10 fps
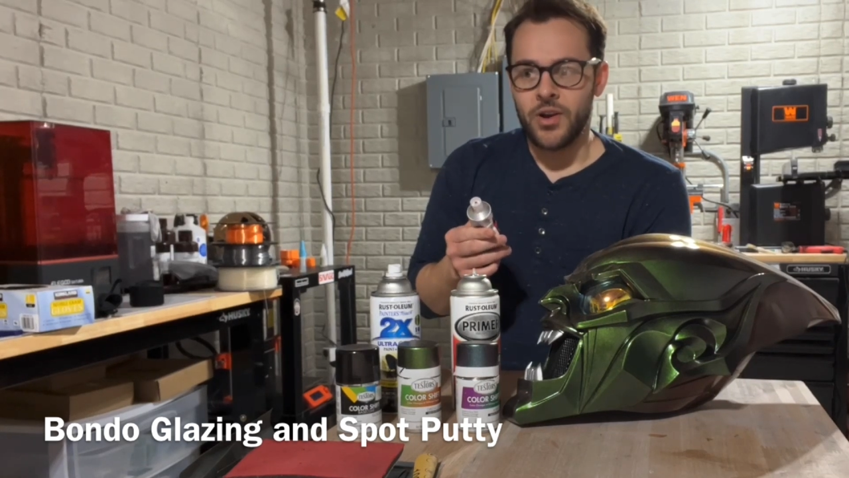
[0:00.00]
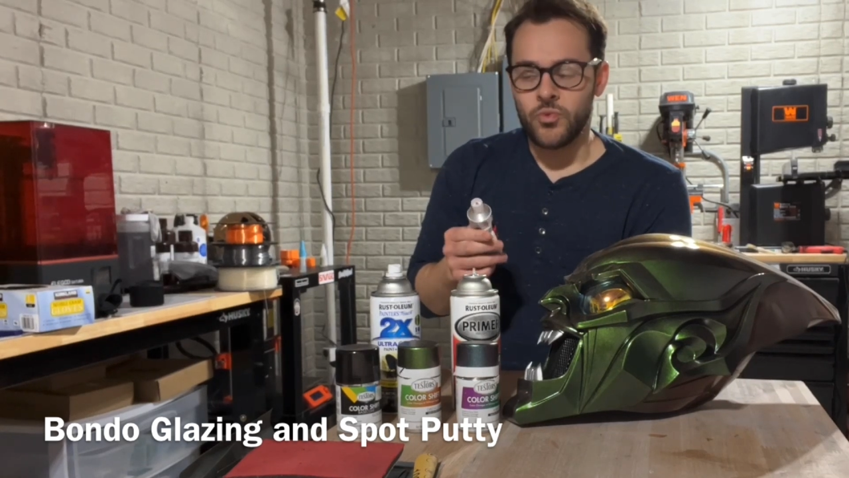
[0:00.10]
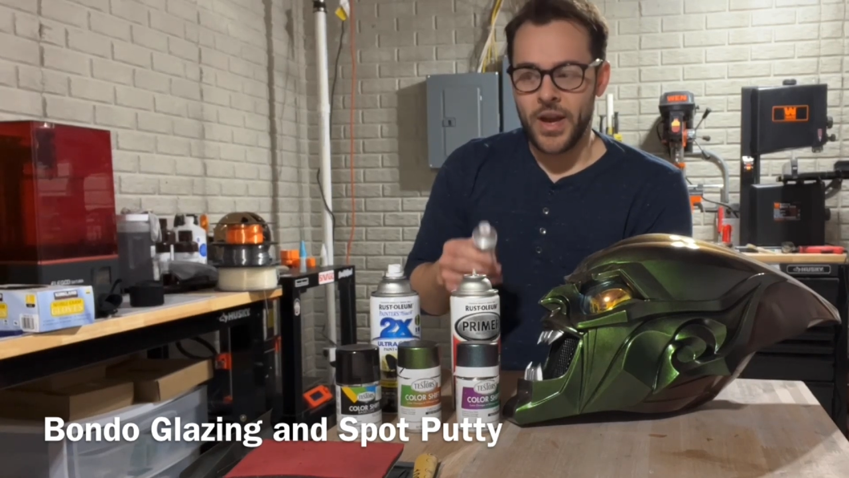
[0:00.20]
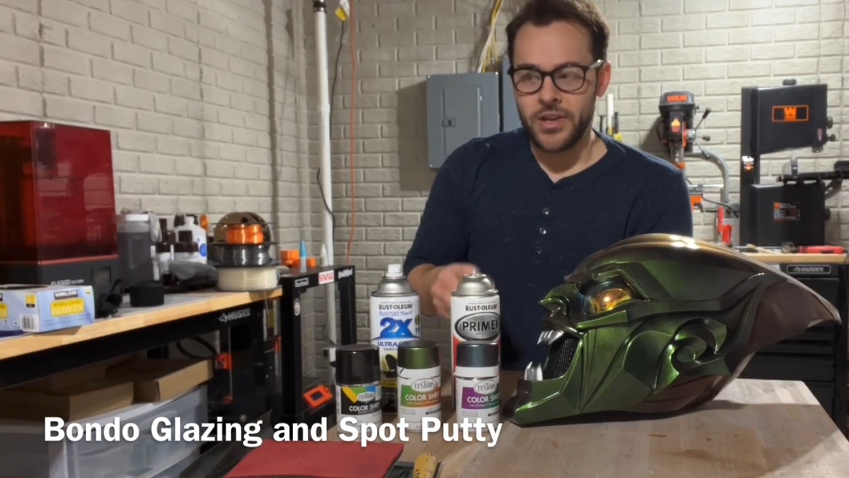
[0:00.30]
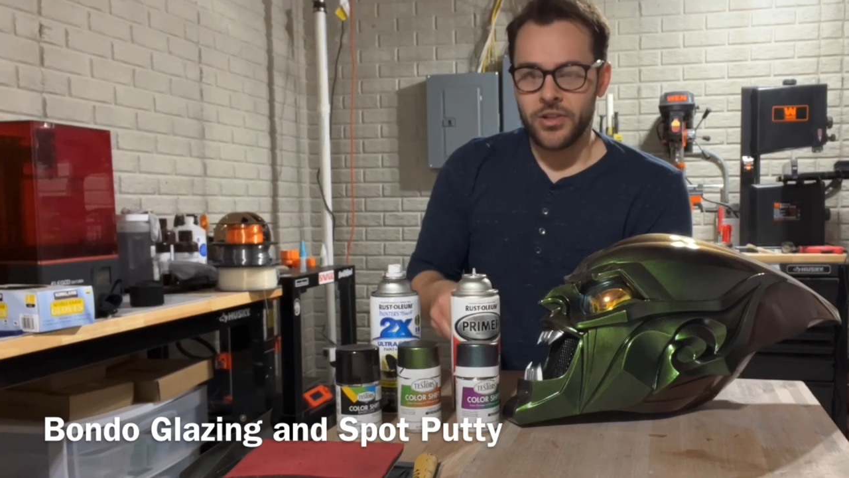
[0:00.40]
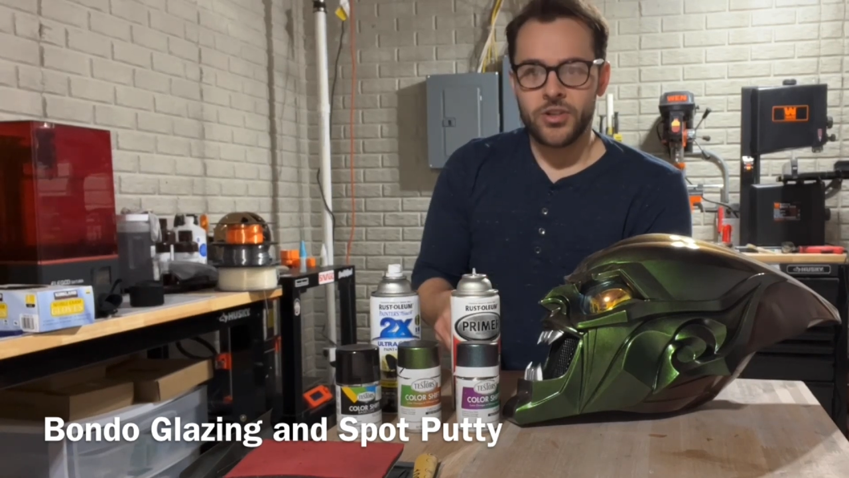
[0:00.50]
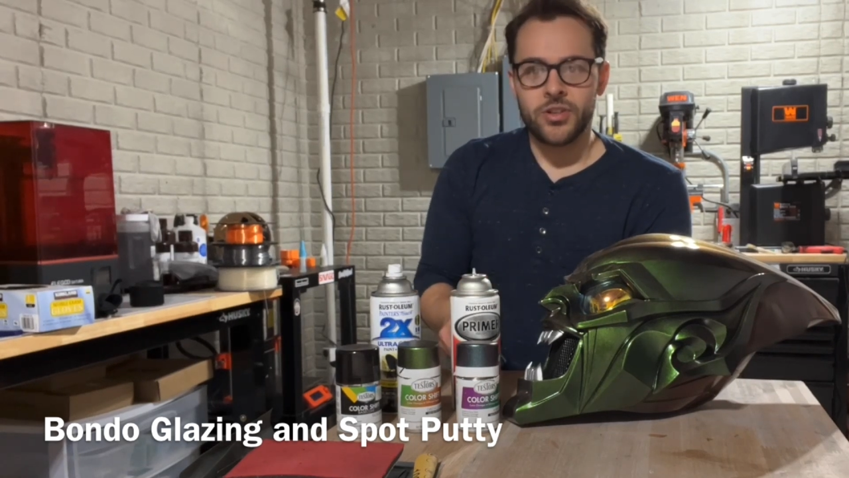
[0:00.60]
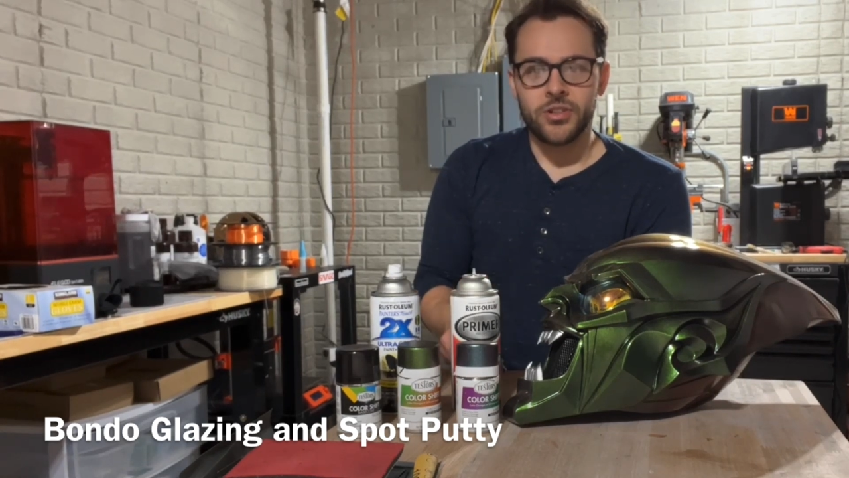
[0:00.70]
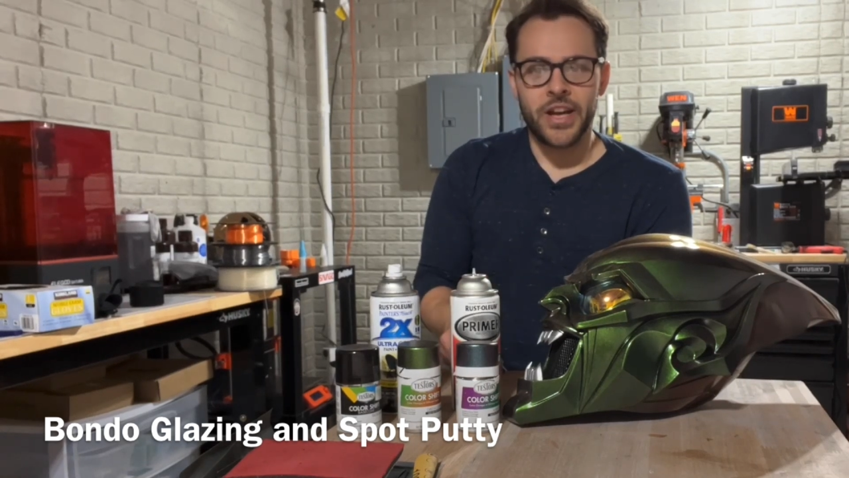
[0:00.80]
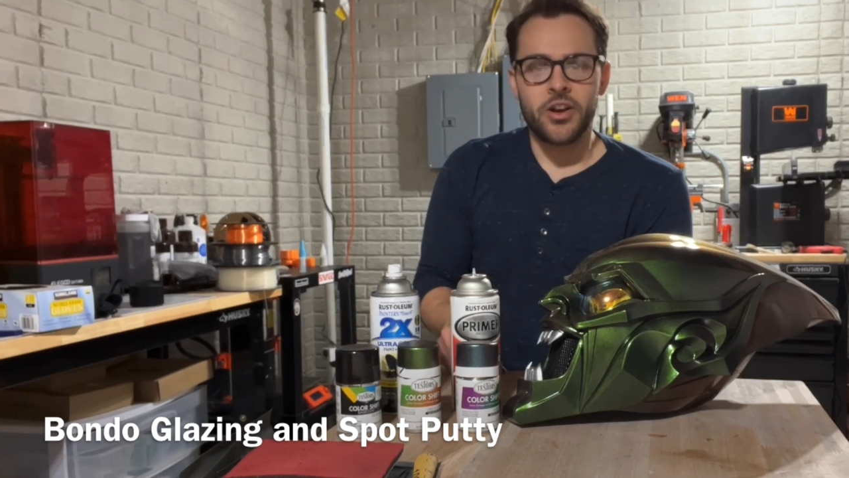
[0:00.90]

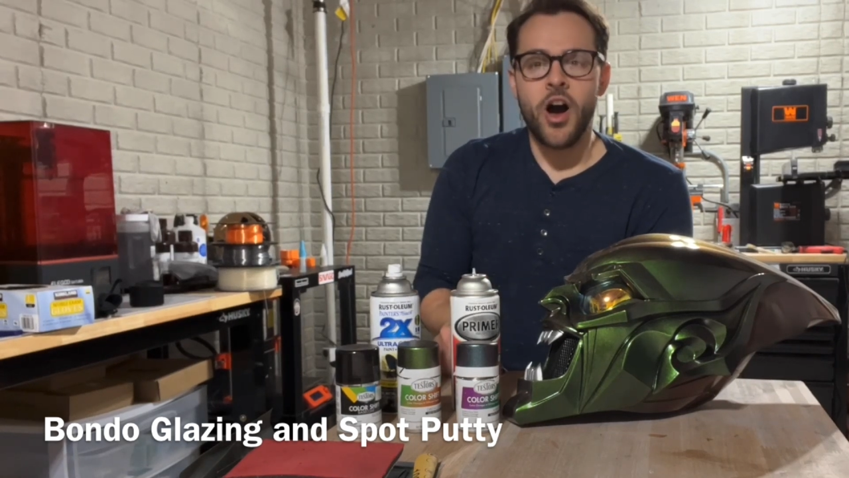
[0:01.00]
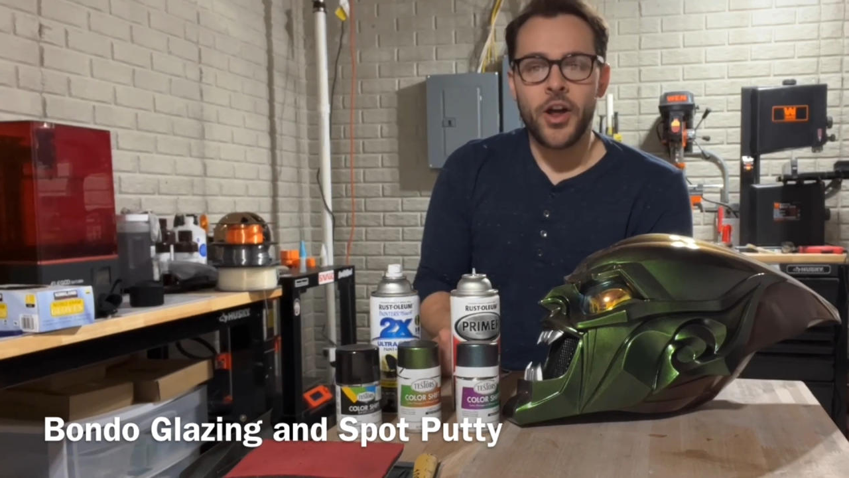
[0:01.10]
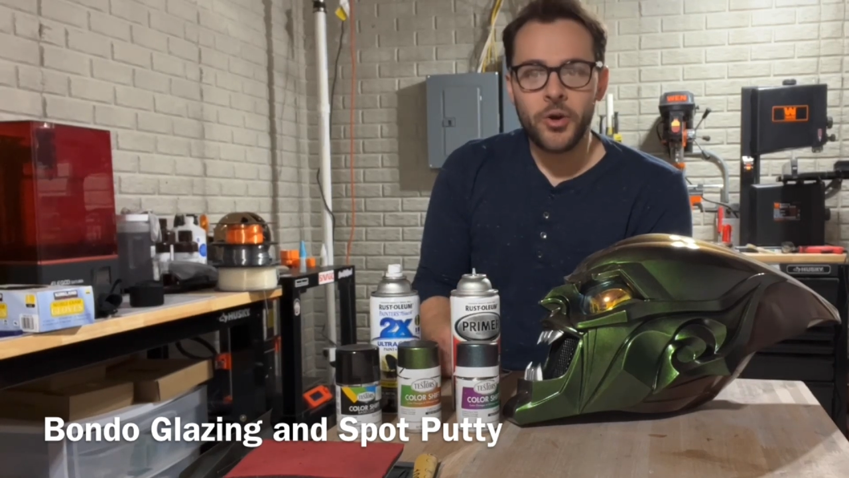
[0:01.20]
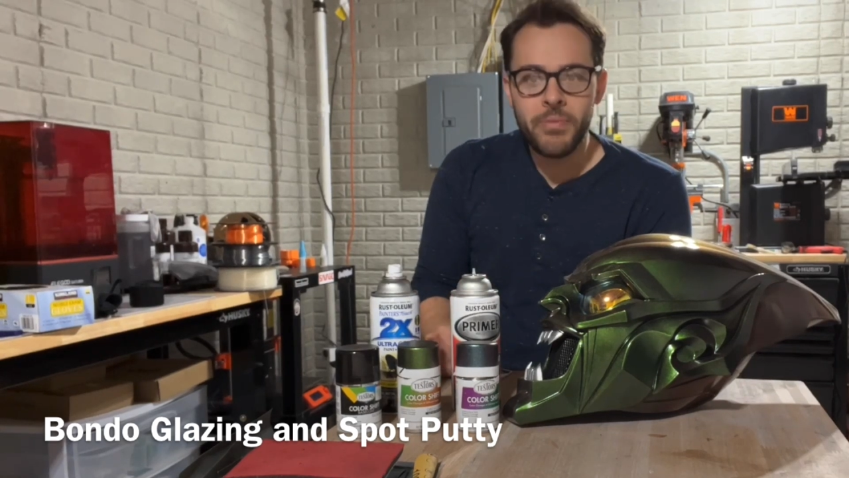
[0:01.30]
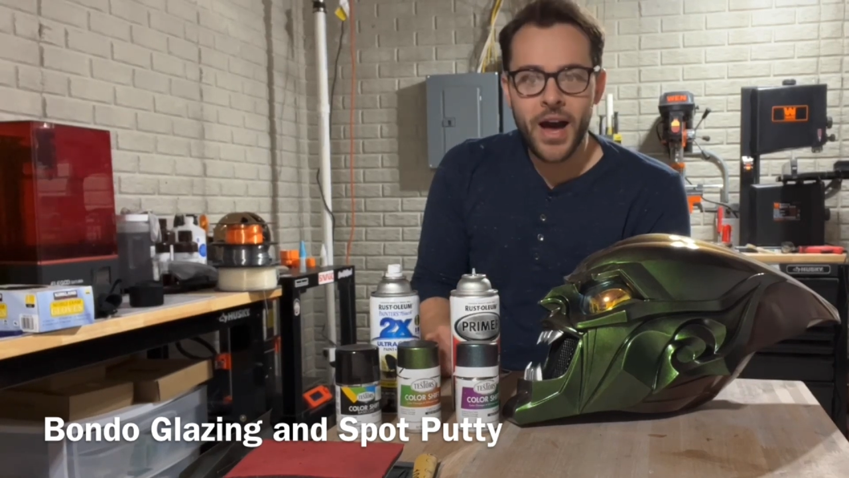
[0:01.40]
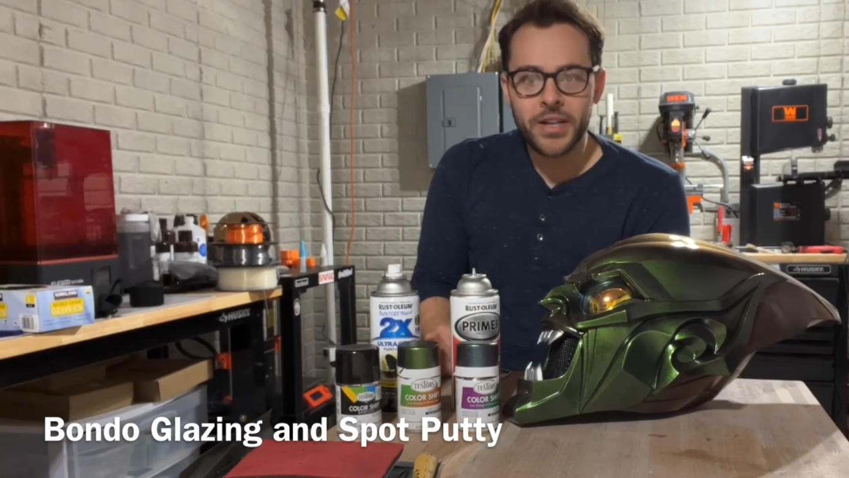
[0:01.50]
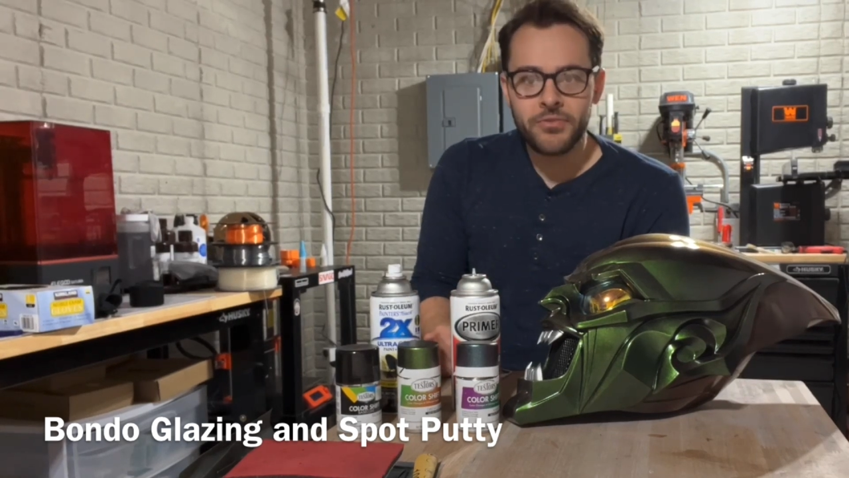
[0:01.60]
regular like auto body